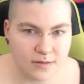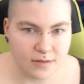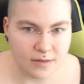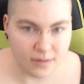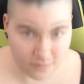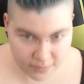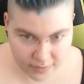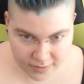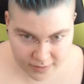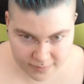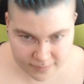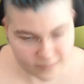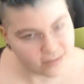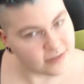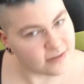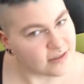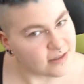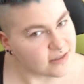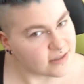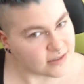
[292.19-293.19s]
Alright, I'm
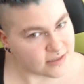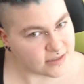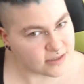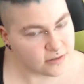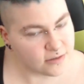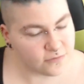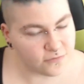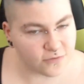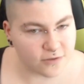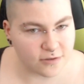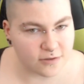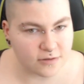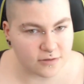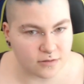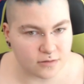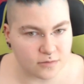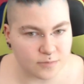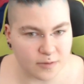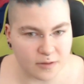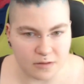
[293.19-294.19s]
going to let this sit
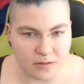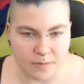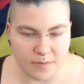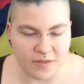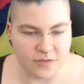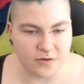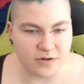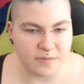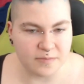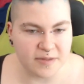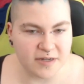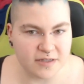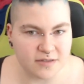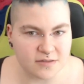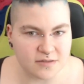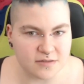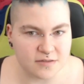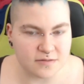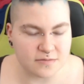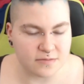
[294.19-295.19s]
for probably about 30
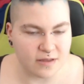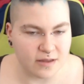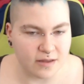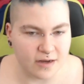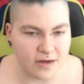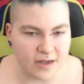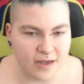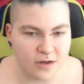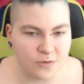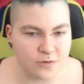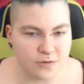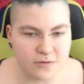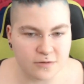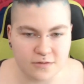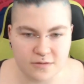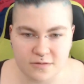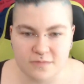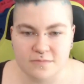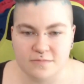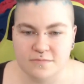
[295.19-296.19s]
minutes, an hour.
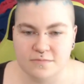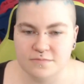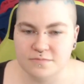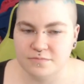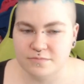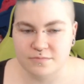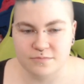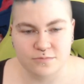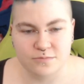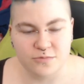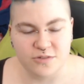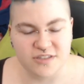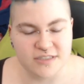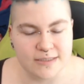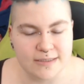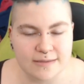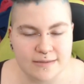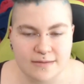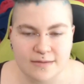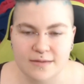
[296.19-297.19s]
We'll
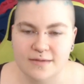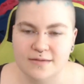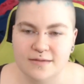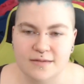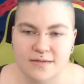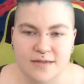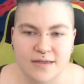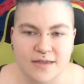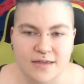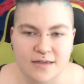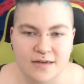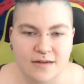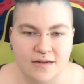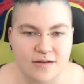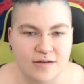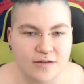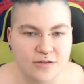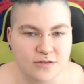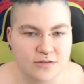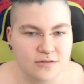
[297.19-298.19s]
see. And
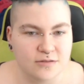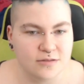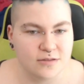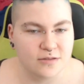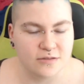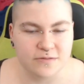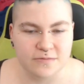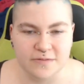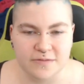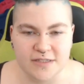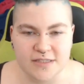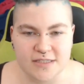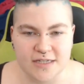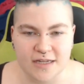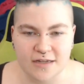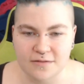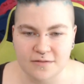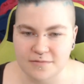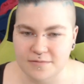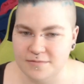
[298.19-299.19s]
I'll rinse it
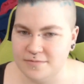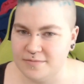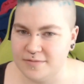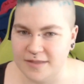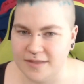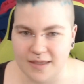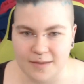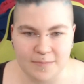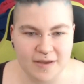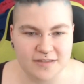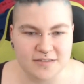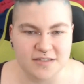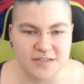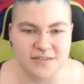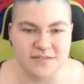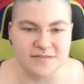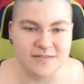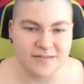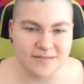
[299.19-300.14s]
out and get back to you.